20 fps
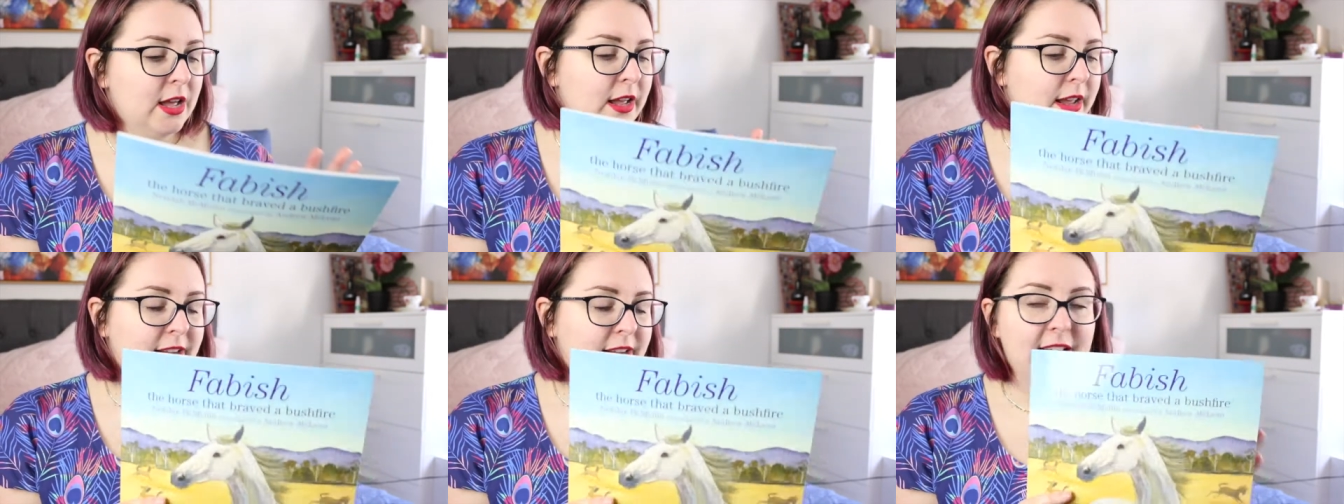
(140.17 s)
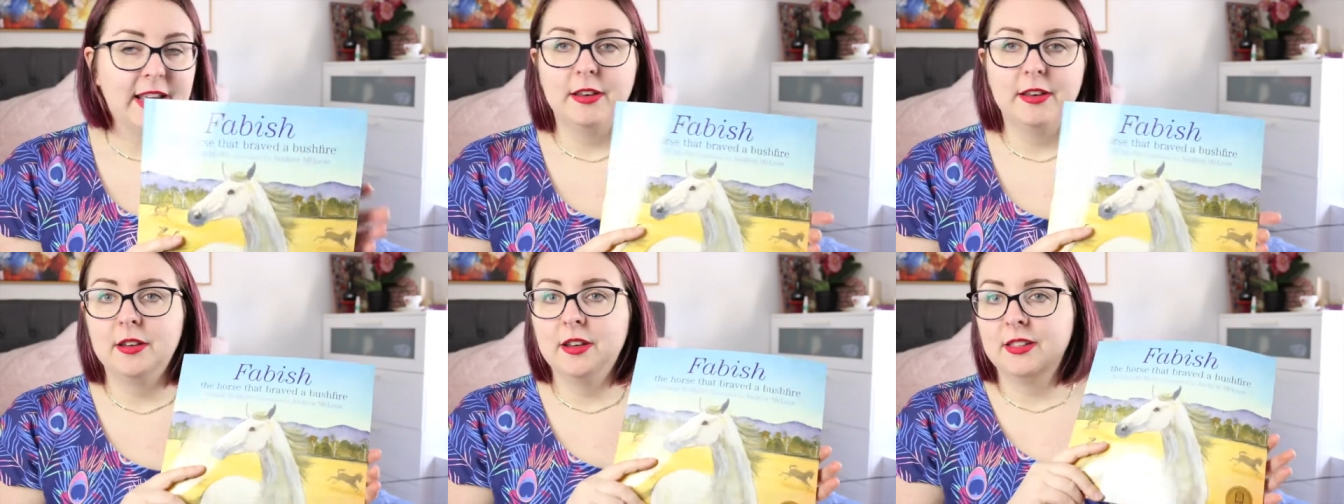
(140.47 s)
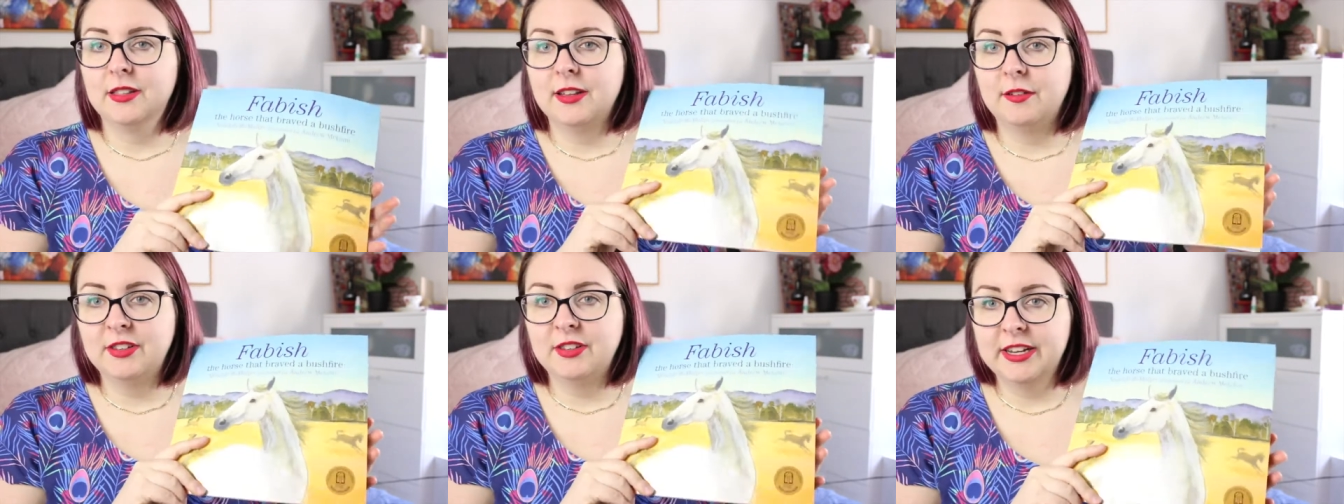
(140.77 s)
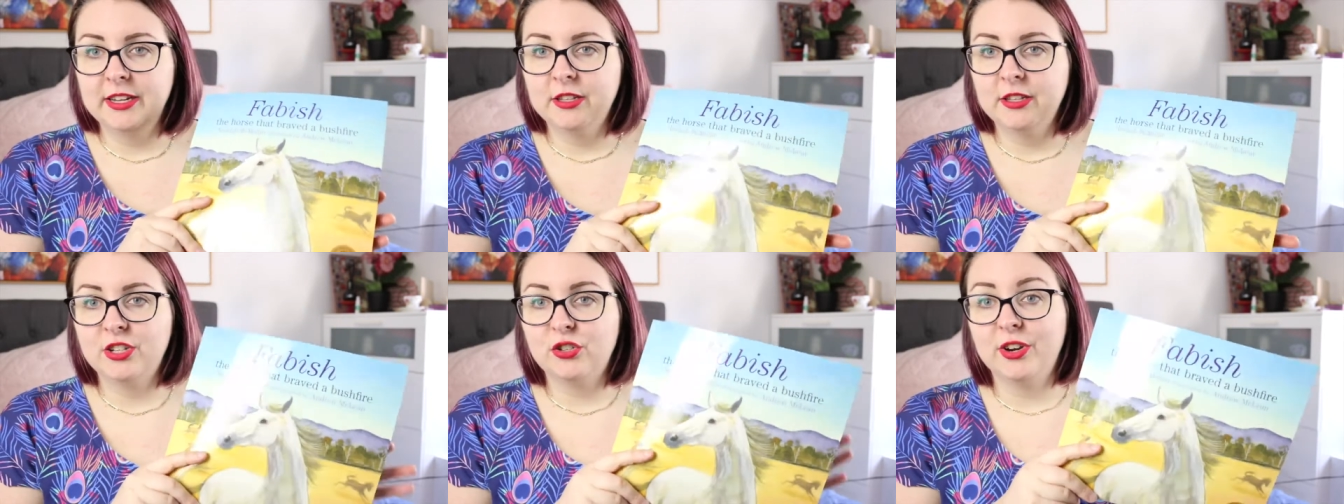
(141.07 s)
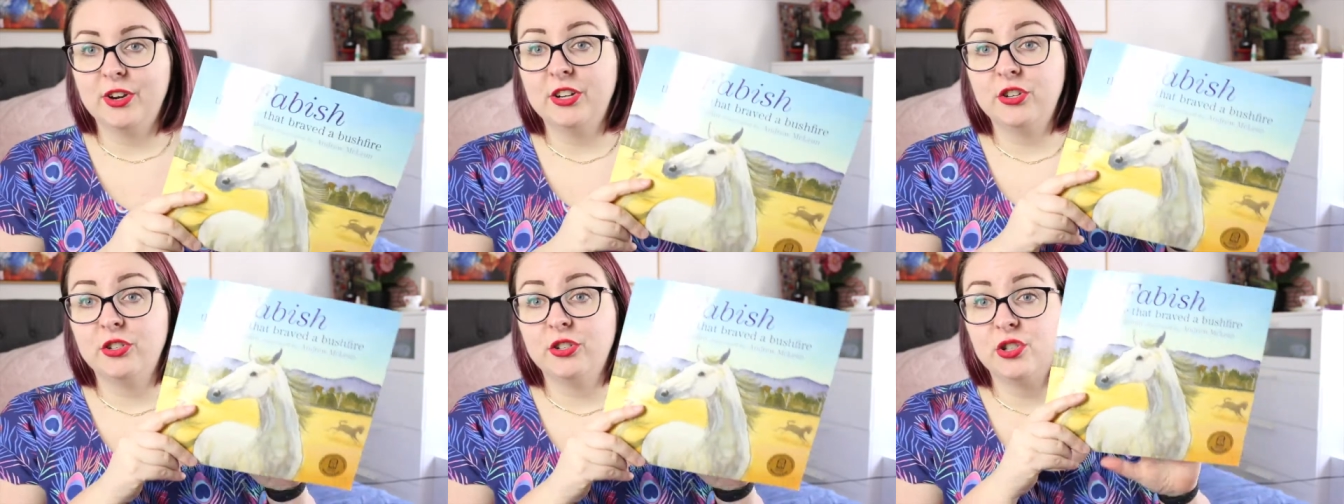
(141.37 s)
Again, lovely
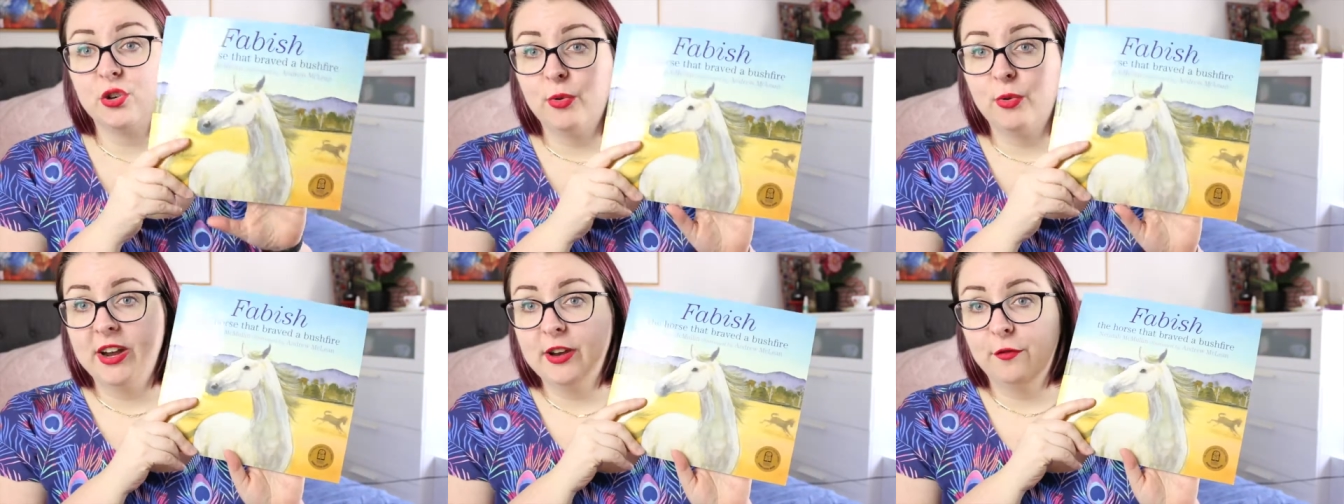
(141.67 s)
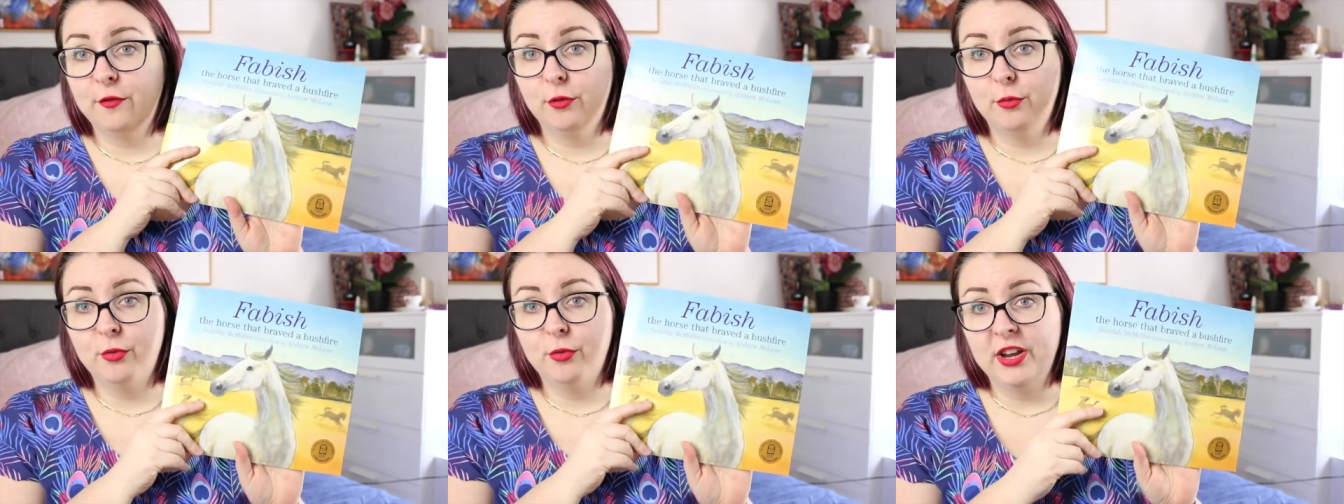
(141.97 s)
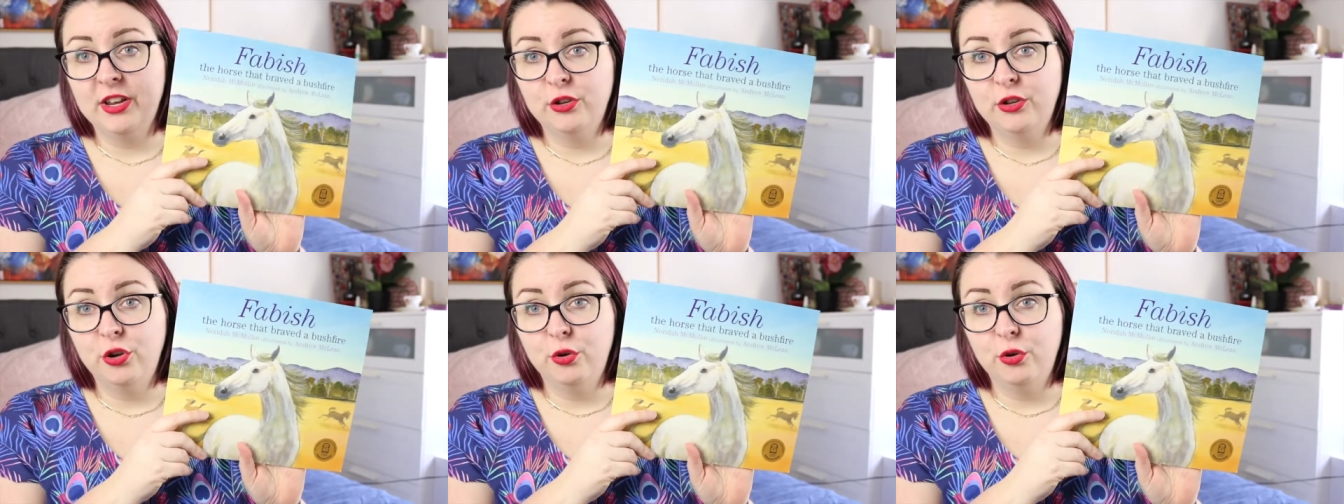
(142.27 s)
illustrations, great for when